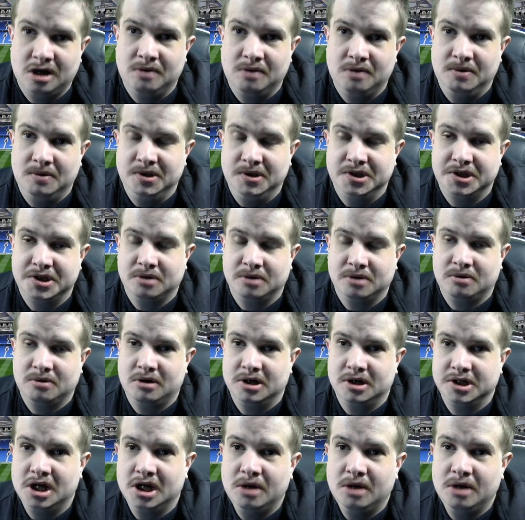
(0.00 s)
So guys, you
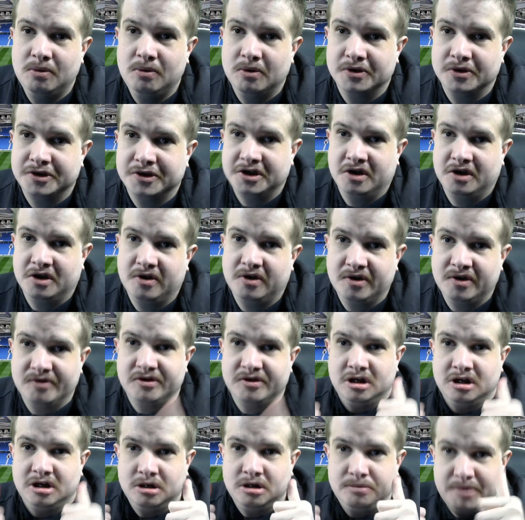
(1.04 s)
know what to do. Give it a
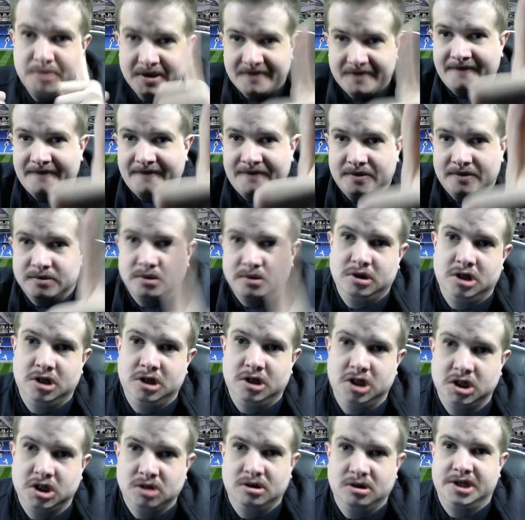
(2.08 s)
big fat thumbs up if you enjoy
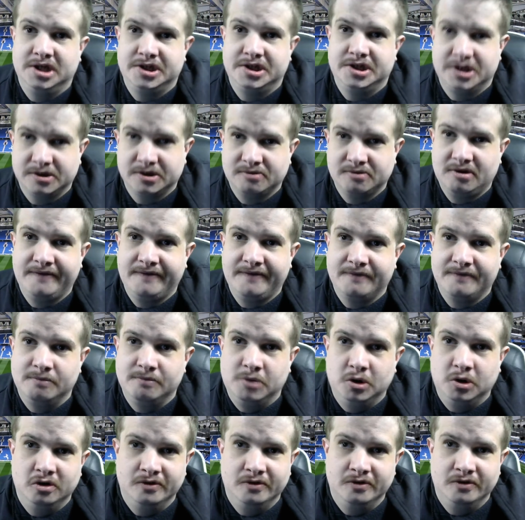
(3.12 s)
it. Subscribe for more.
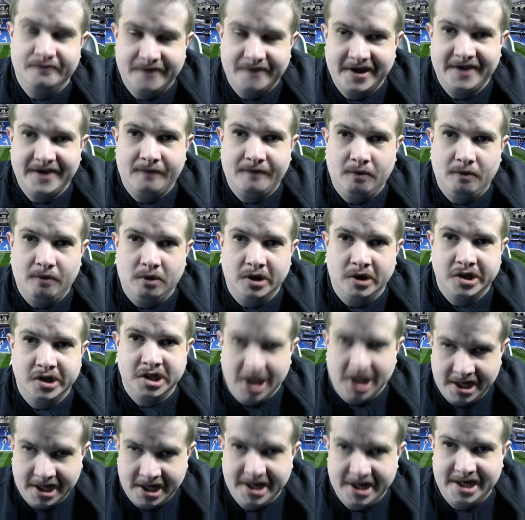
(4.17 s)
Thanks for watching and
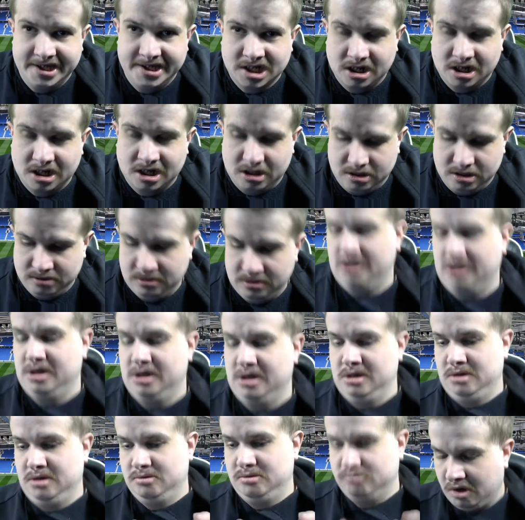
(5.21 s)
let's go.
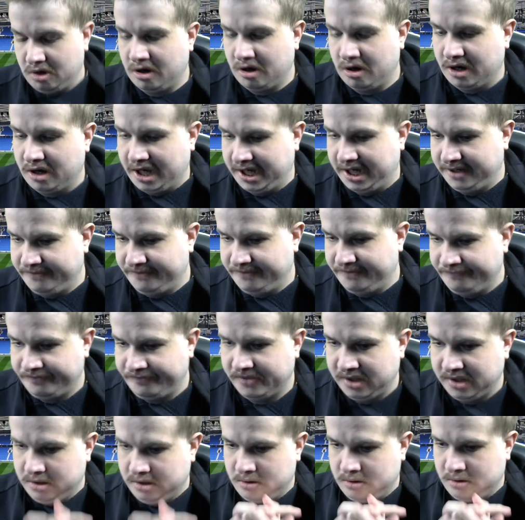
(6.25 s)
Right,
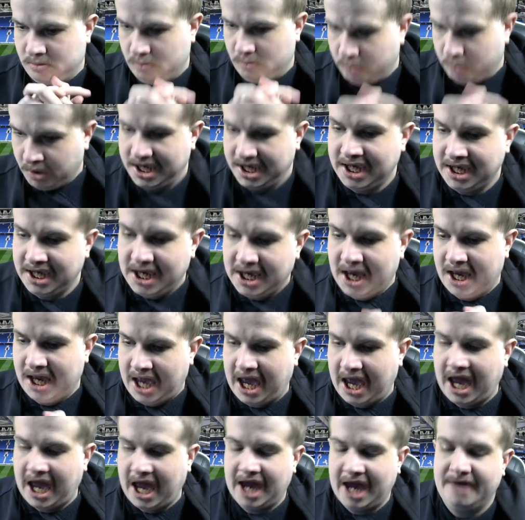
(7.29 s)
we
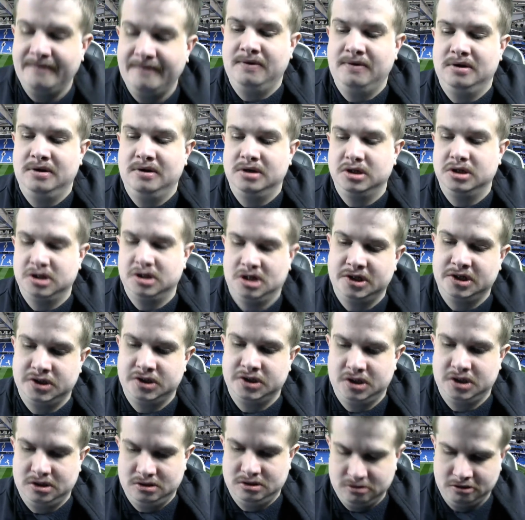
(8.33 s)
have just
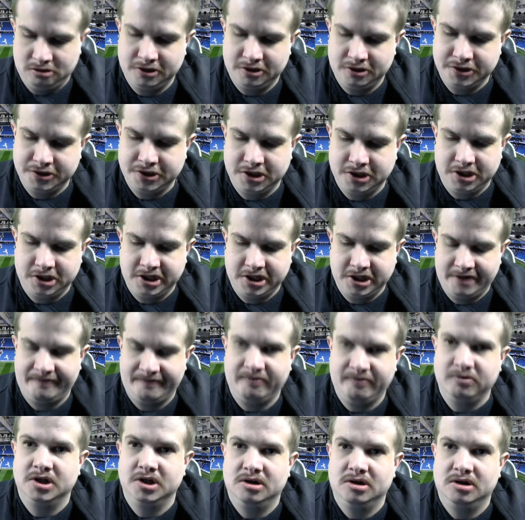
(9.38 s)
lost to Sheffield
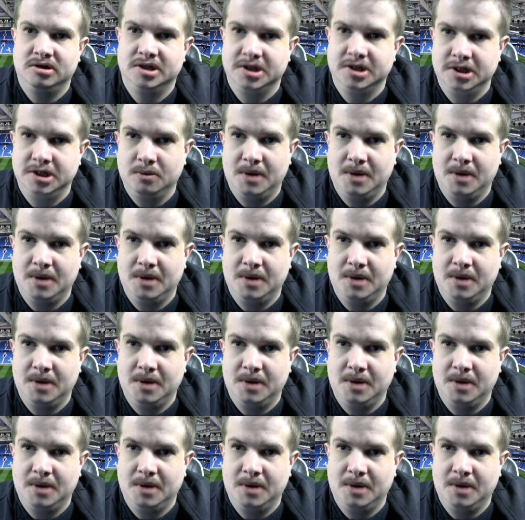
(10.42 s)
United away.